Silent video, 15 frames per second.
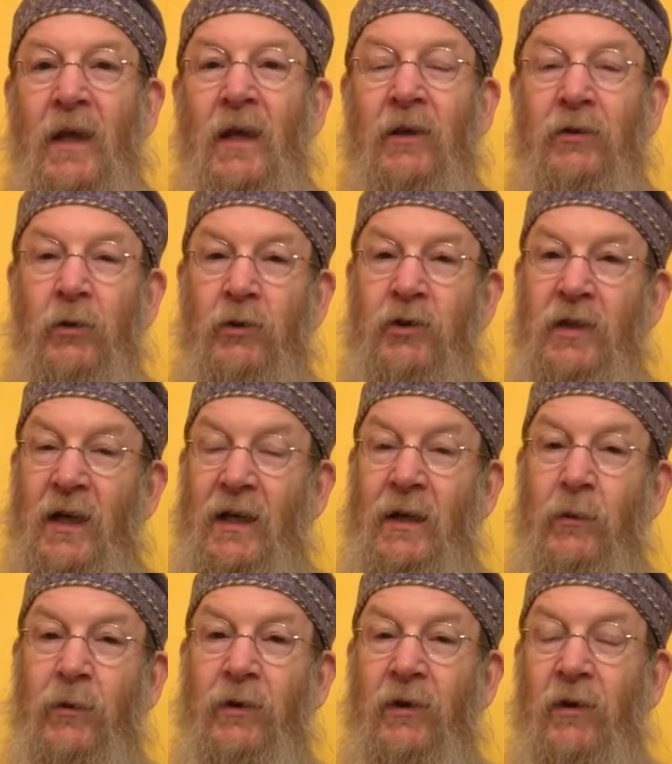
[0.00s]
So check in
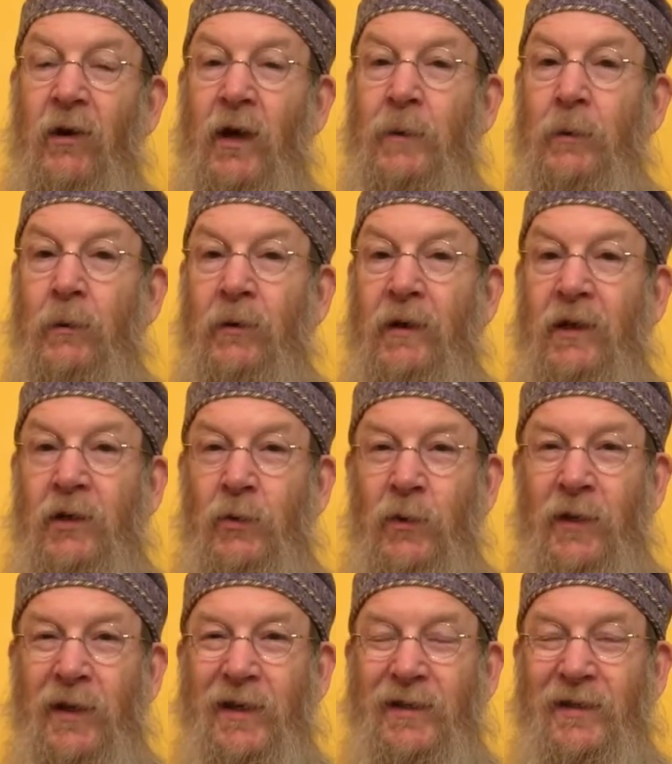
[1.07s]
with your library each week
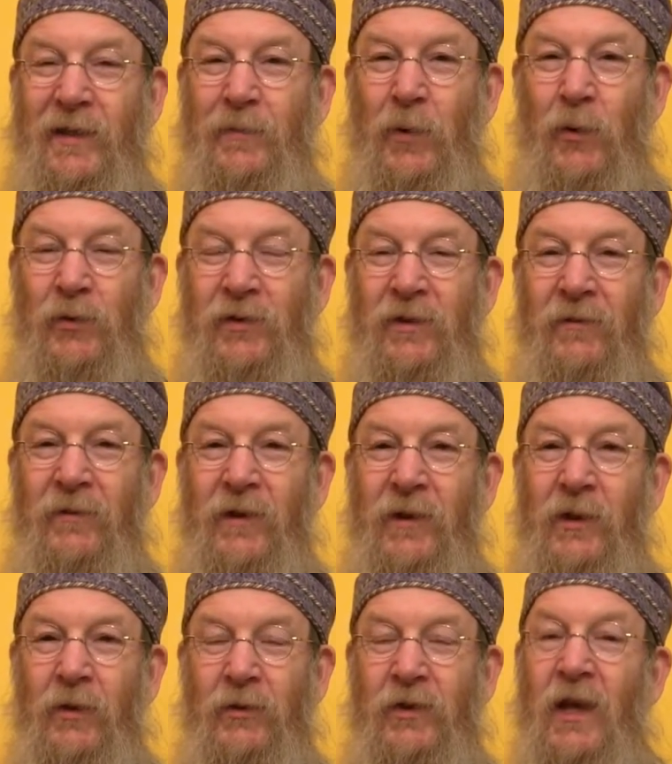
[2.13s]
as they post the
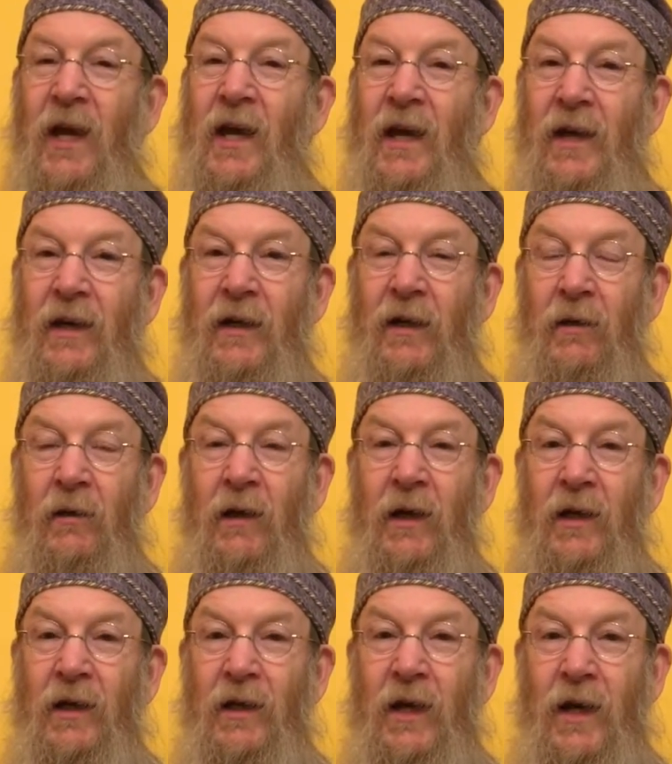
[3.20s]
videos, and I'll
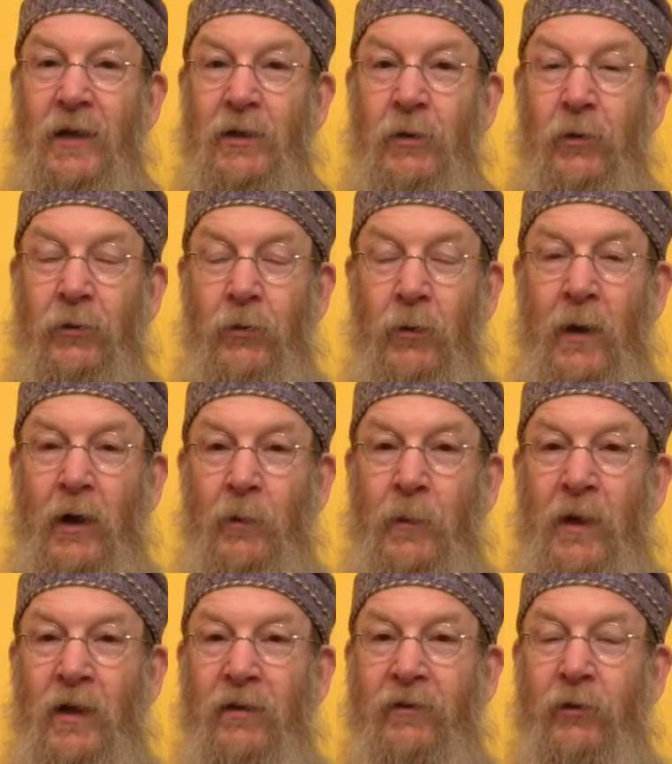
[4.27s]
guide you through how to
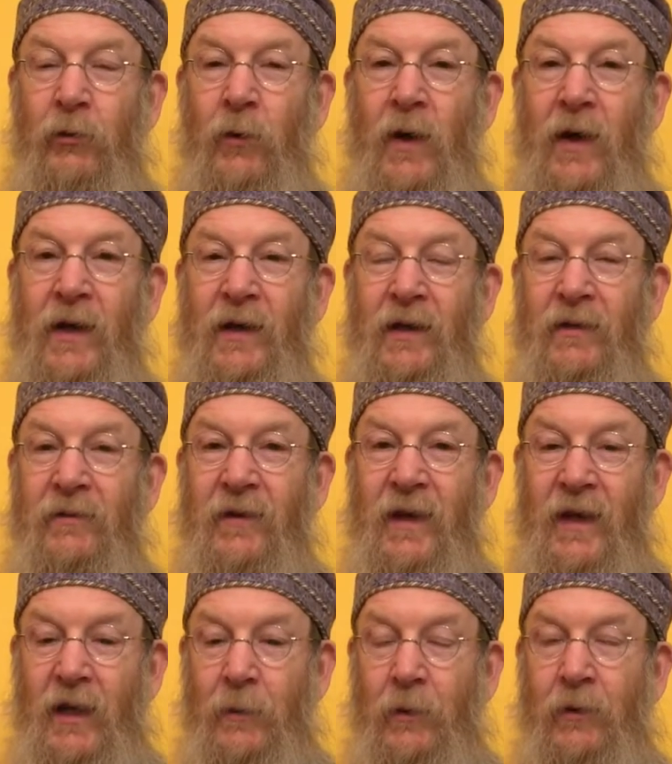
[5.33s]
make a variety of
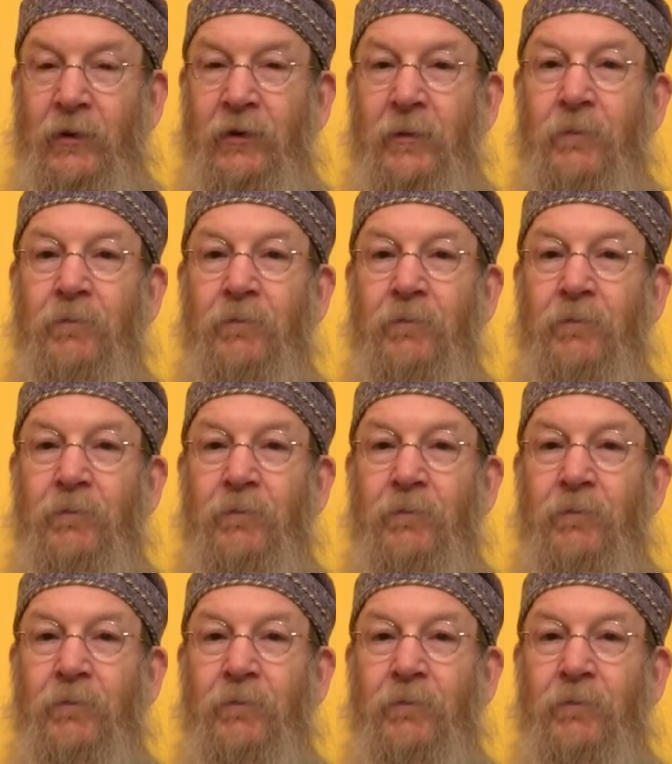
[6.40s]
animals.